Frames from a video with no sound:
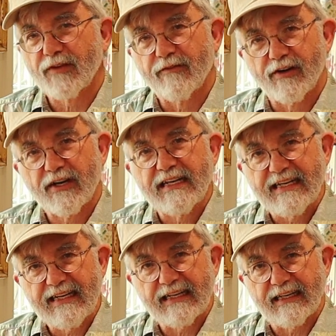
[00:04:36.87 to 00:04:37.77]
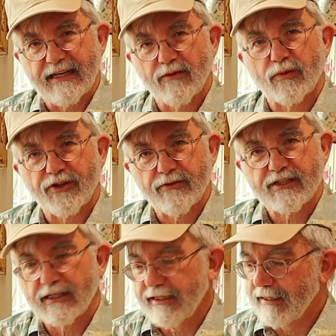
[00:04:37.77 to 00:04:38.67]
very neatly, with a
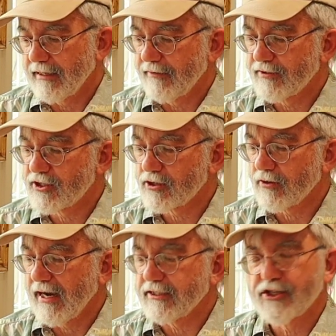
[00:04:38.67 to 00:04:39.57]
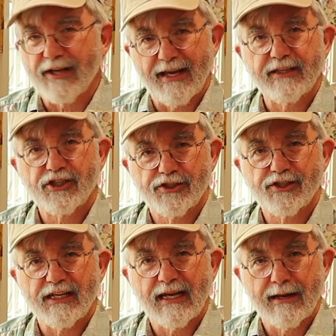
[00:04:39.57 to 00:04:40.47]
utility knife, scratched
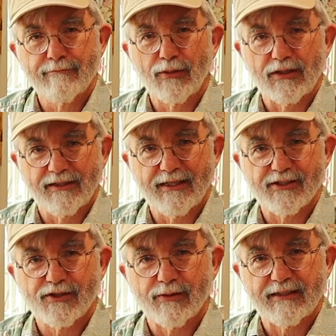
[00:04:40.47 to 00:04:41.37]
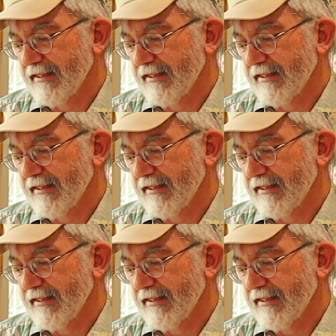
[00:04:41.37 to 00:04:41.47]
H.C. Kimball into it.